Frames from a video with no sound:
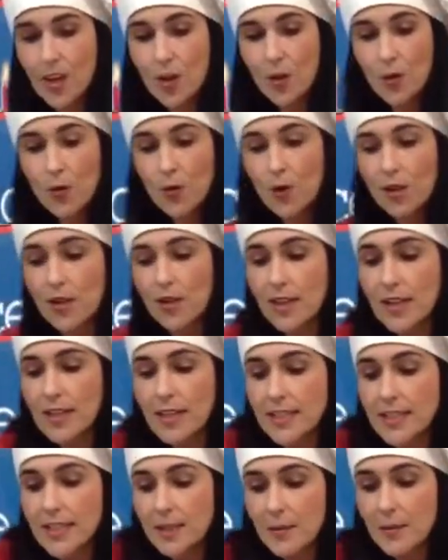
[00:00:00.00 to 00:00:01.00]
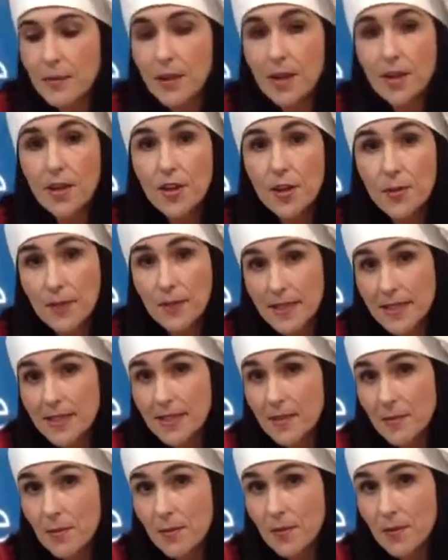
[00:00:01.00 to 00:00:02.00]
We're going to need some yummy
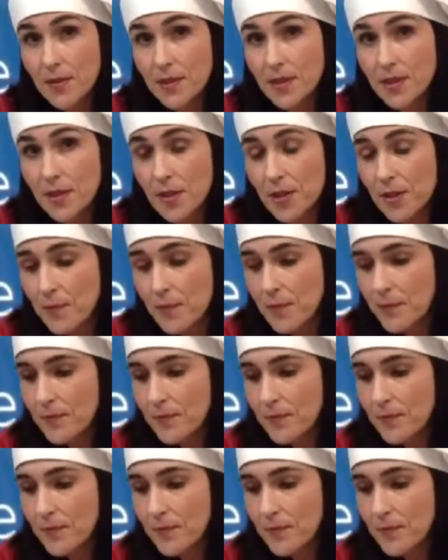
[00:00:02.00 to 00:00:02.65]
simple syrup,